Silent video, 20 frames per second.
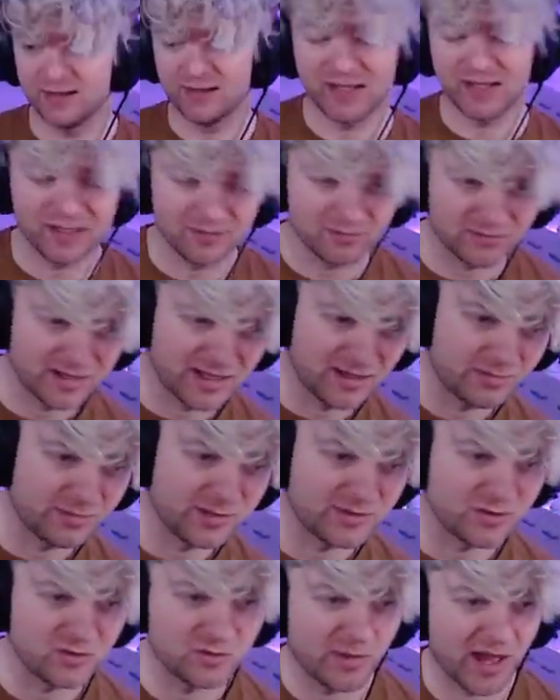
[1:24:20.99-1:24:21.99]
Can't, can't be
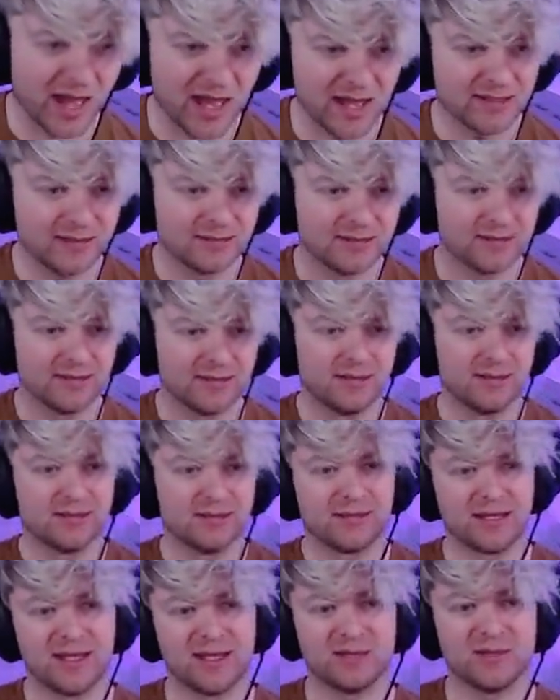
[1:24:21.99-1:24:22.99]
too bad.
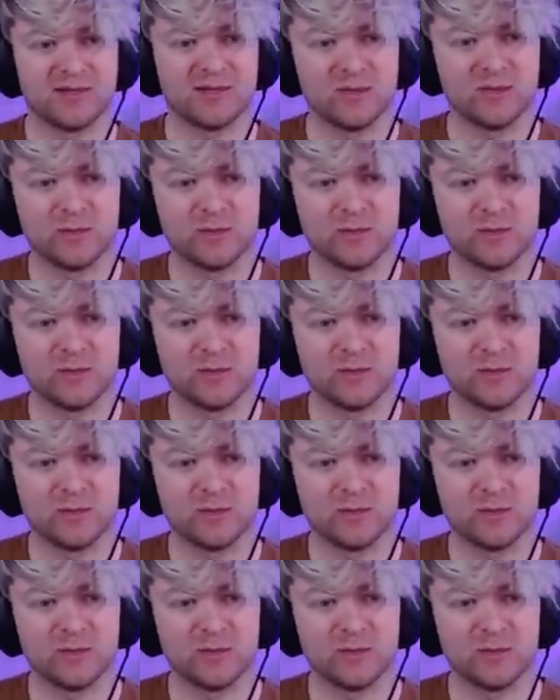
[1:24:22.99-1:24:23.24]
Can't be too